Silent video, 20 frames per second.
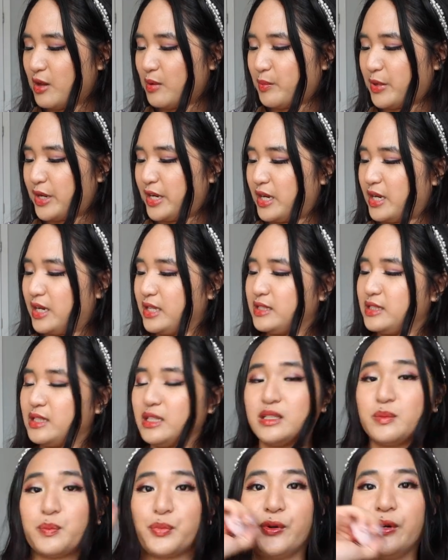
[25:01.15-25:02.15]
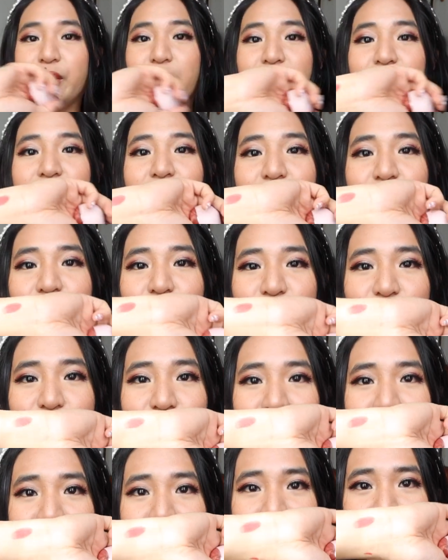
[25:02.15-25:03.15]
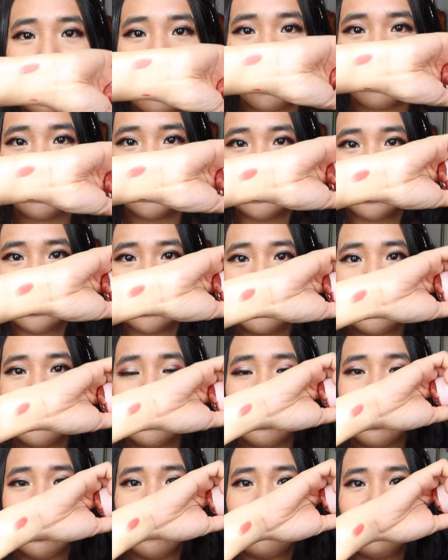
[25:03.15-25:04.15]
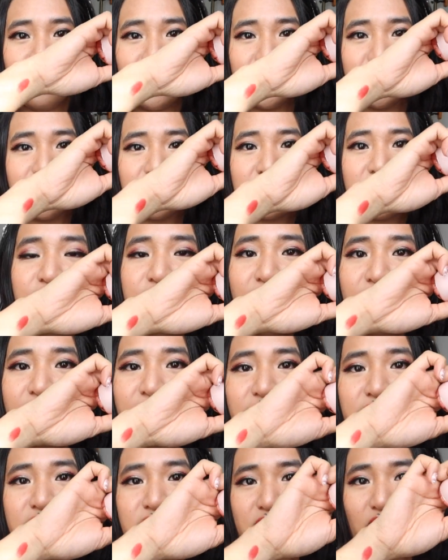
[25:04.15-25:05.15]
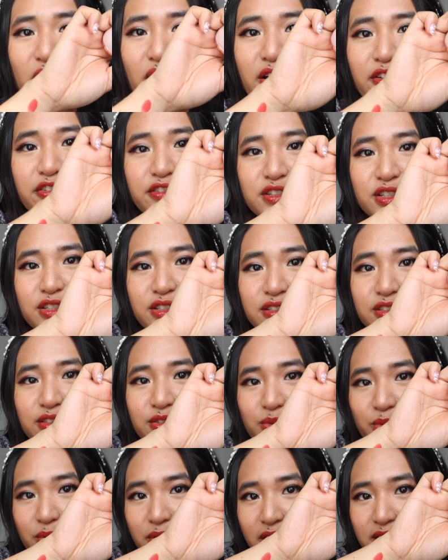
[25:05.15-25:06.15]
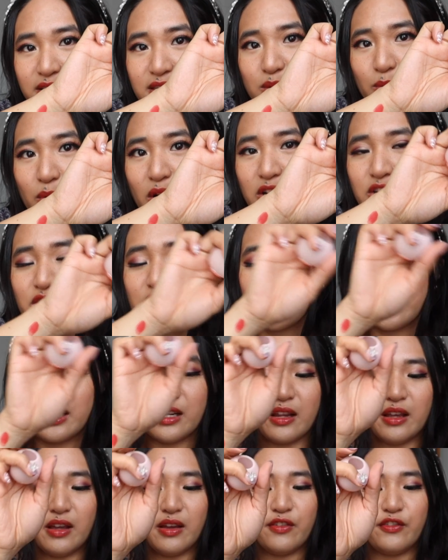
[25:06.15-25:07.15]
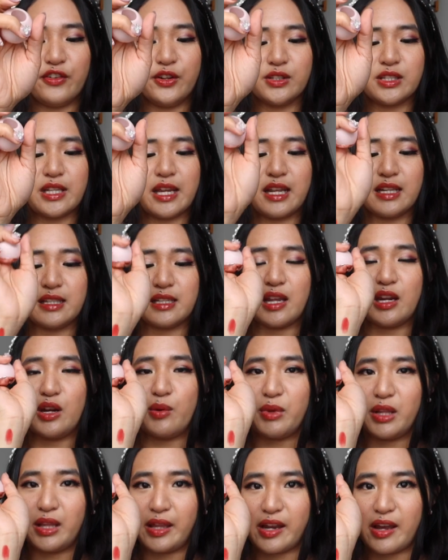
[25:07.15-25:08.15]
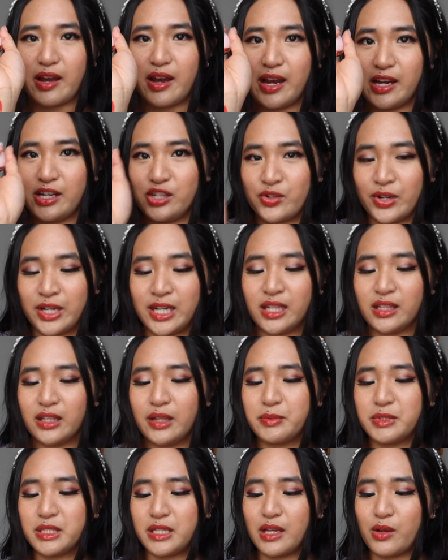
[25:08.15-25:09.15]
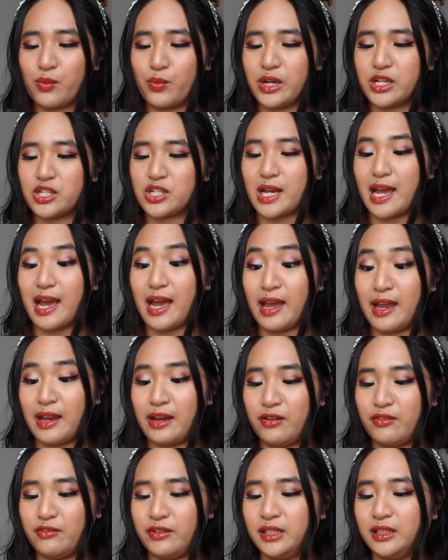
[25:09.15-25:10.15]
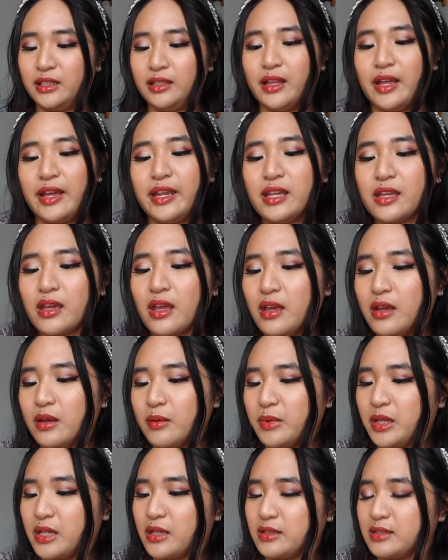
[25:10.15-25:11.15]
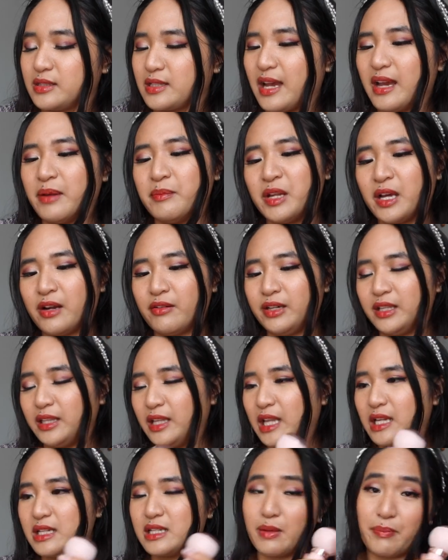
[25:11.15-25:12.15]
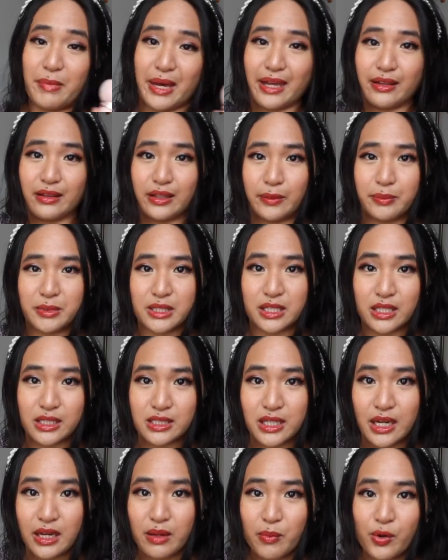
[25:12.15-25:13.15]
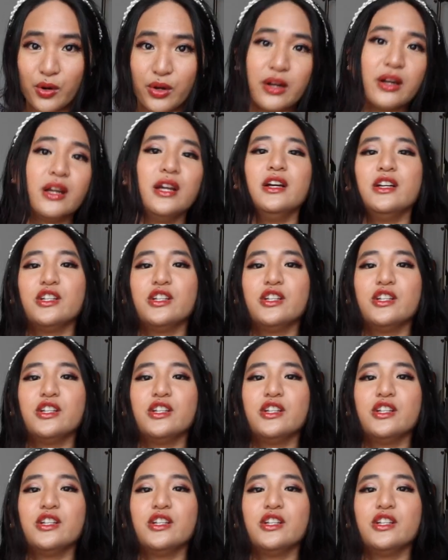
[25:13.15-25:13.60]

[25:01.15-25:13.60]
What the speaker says: But it is this pretty red color. It feels very soft when I swatch it. Feels like it's going to be like a hydrating lipstick, which I really like because I'm not really into matte lipsticks anymore.